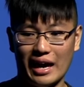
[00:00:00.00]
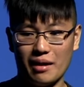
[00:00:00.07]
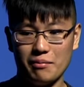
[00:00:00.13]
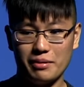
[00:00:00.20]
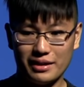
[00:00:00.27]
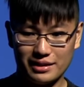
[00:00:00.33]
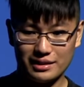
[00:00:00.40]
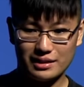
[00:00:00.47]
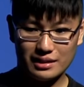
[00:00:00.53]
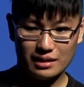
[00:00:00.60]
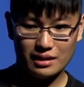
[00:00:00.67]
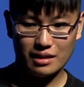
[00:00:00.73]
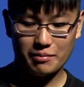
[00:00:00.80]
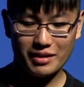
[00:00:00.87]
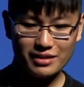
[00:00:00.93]
But
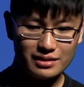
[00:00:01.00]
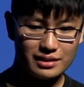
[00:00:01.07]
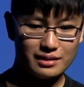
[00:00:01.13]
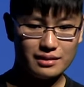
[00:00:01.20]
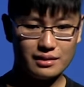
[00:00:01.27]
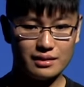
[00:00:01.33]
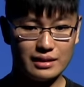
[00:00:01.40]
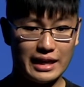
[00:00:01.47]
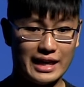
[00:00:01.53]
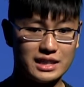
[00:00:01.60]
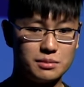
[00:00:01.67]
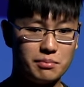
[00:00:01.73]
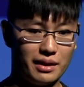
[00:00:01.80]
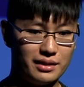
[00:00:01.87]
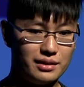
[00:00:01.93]
about
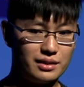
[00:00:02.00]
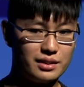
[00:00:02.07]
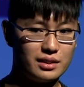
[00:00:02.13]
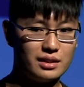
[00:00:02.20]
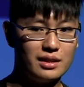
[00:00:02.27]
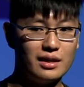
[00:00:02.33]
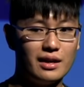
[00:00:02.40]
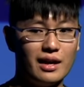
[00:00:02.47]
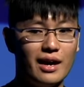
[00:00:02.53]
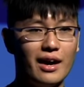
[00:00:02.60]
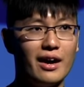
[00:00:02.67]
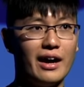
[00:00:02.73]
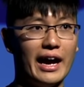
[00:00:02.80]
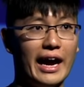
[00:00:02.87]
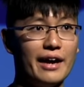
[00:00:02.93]
last month,
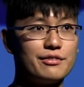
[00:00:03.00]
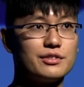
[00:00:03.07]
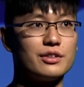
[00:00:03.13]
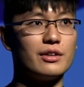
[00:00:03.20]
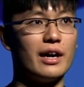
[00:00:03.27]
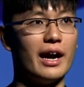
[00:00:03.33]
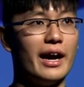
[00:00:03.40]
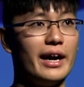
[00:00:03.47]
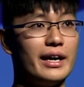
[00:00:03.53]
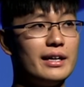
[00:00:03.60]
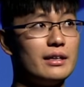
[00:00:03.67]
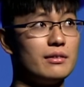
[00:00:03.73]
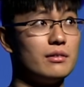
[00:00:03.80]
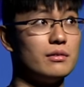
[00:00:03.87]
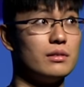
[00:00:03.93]
uh, after
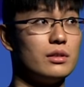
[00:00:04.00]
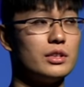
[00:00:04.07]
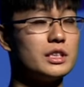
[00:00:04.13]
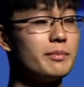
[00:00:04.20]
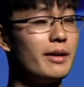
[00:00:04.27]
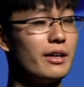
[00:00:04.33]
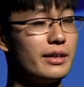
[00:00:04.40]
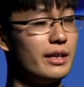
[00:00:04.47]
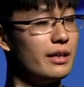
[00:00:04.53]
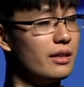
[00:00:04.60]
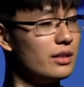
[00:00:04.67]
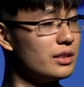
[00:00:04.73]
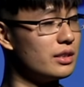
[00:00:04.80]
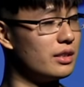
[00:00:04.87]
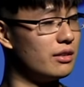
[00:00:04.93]
I learned about
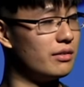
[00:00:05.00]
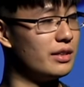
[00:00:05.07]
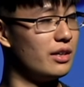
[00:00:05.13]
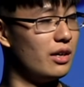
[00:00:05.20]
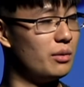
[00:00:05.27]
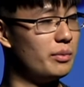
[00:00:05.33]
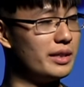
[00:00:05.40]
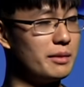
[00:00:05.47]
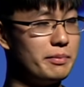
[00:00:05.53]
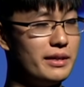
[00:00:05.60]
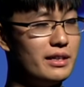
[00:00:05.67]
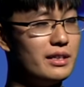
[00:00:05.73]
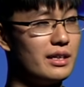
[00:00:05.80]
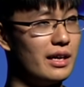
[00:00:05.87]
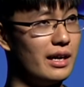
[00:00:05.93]
chaos theory on
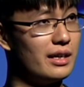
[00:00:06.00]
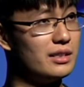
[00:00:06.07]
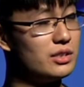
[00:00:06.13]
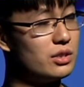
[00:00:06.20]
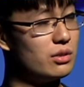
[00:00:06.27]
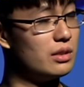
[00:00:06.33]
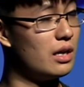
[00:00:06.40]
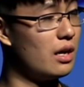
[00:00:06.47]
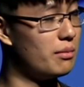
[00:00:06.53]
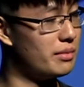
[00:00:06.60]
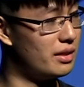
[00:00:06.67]
Wikipedia, and so now I'm an